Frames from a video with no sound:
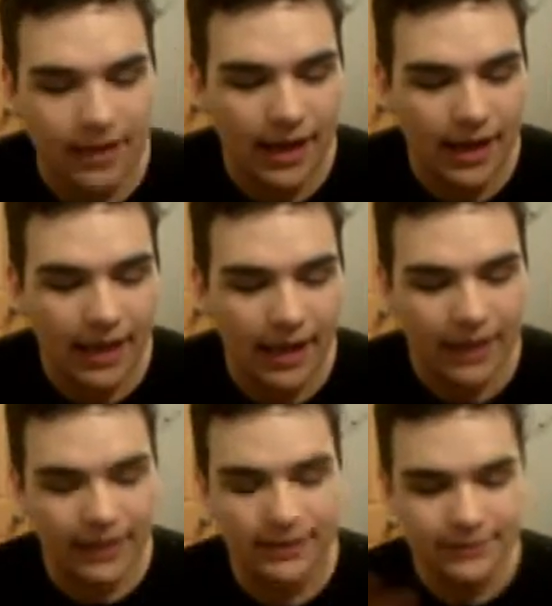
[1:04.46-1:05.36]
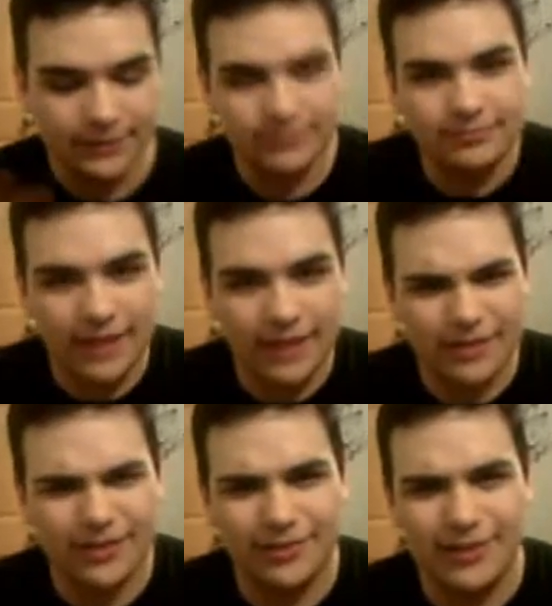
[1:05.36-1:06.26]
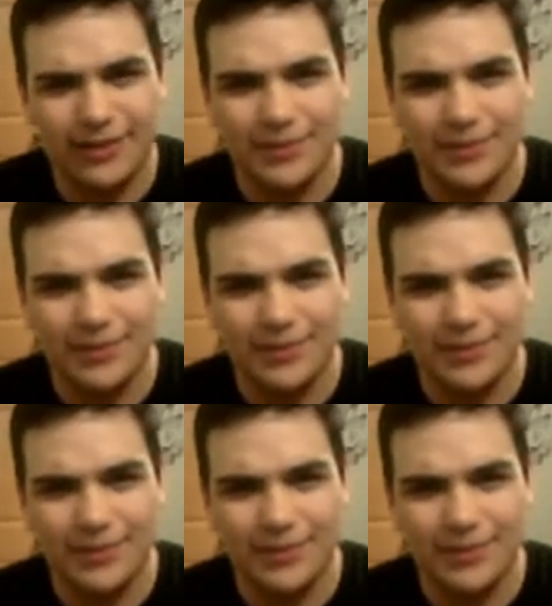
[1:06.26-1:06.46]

Yeah, I don't know.